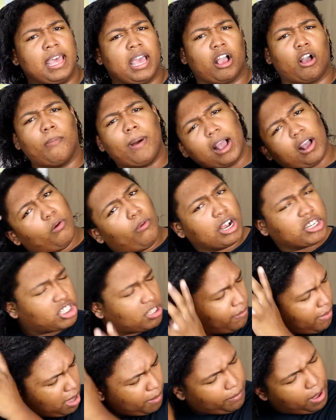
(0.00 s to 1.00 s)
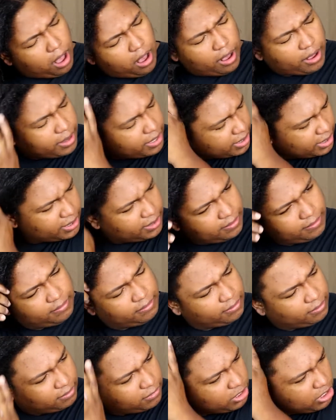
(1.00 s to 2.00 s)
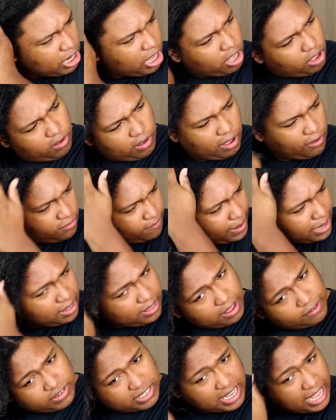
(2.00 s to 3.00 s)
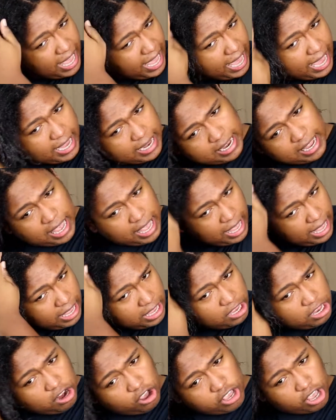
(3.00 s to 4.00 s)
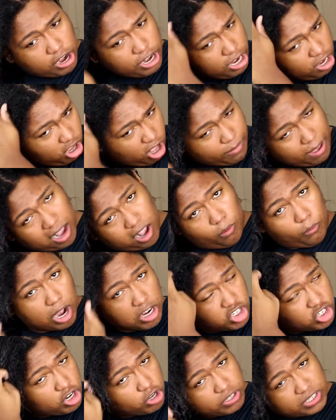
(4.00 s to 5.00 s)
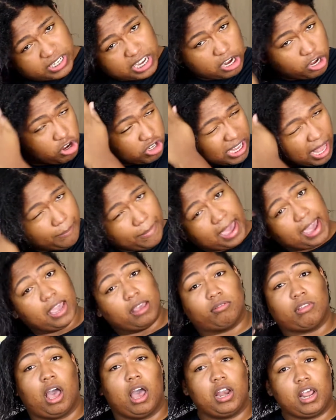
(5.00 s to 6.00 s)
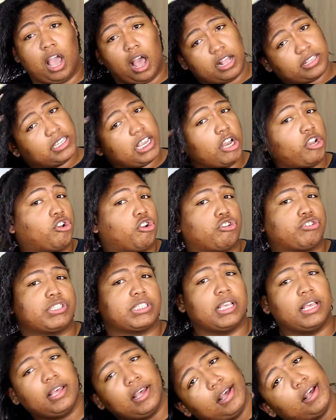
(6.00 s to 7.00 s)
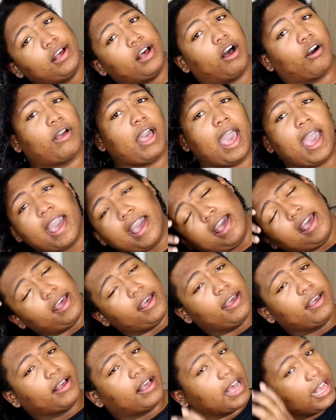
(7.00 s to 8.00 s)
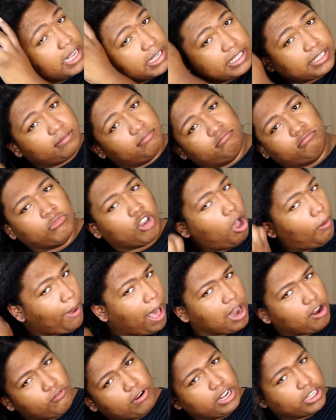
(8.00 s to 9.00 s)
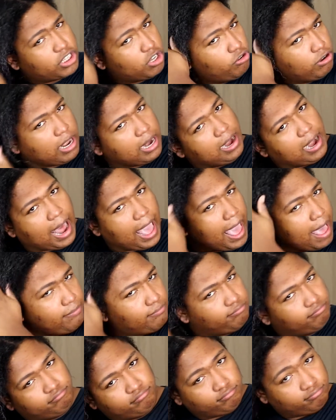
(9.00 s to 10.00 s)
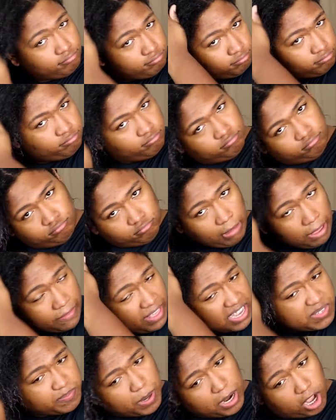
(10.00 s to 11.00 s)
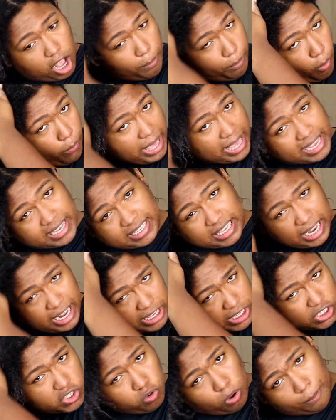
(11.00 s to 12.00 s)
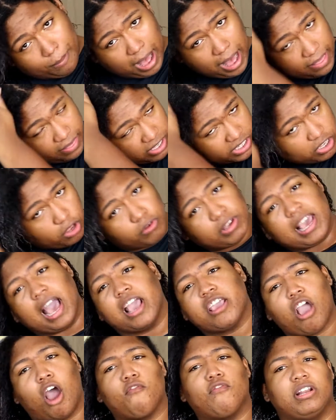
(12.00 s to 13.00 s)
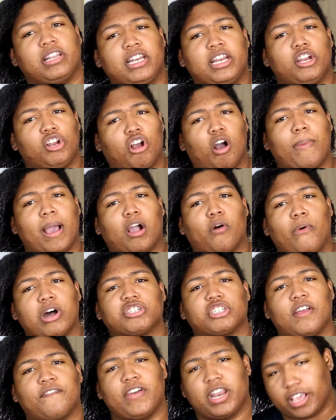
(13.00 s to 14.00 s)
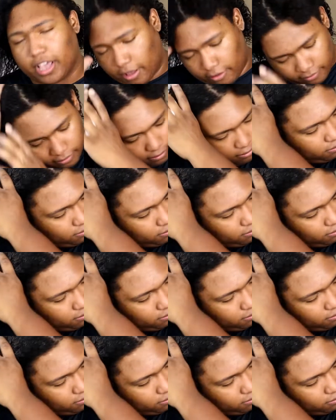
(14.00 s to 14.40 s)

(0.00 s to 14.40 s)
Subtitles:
Go back and watch the mukbangs. You know, everybody loves to eat. You know, y'all need to go back and watch those tenders I made, the honey hot tenders, okay? Because nobody really tuned into that. And that's been a couple weeks, at least to a month. So yeah, y'all really need to go back and watch that video.